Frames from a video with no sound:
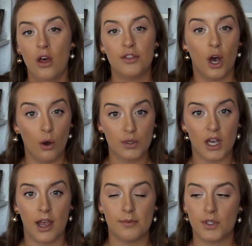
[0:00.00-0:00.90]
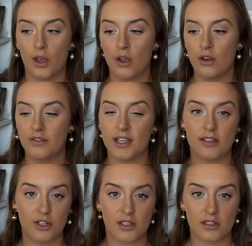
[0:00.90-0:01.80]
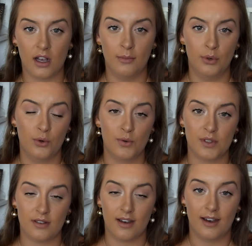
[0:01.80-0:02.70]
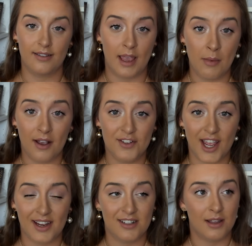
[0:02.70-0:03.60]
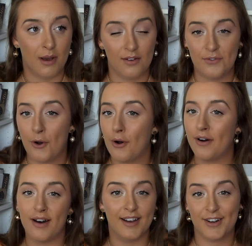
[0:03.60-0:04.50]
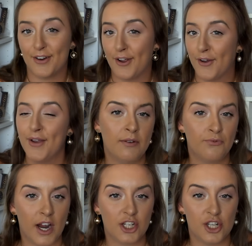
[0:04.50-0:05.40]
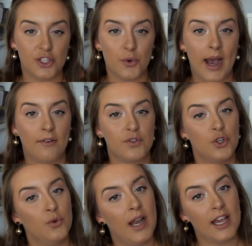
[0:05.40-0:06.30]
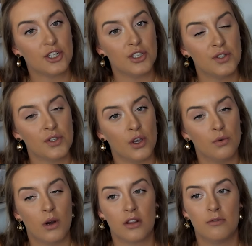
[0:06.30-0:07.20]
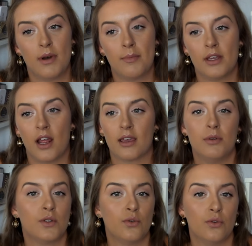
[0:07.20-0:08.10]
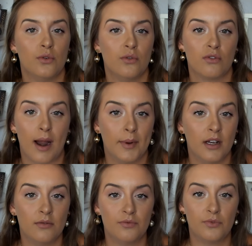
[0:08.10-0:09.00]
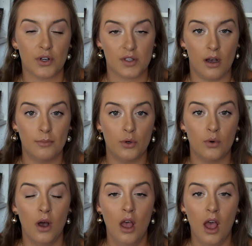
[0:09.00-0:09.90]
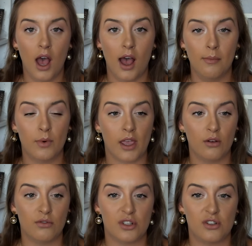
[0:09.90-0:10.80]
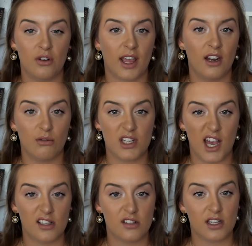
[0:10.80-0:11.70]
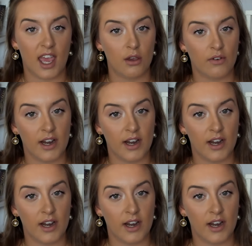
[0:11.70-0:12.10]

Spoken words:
the whole time. So these are just examples. They might have changed, they might have not, I don't know. In freshers, you'll have two lectures. So one of them might be like musical grammar, for example, where you'll just do like a little test to get your